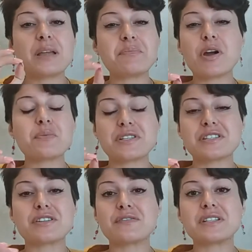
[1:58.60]

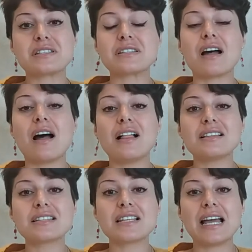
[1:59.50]
purpose-driven
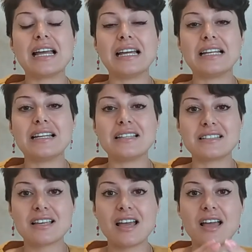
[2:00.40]
styles and
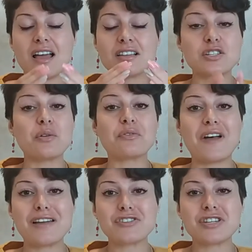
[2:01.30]
slow
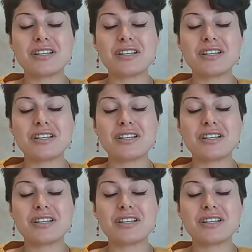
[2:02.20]
fashion,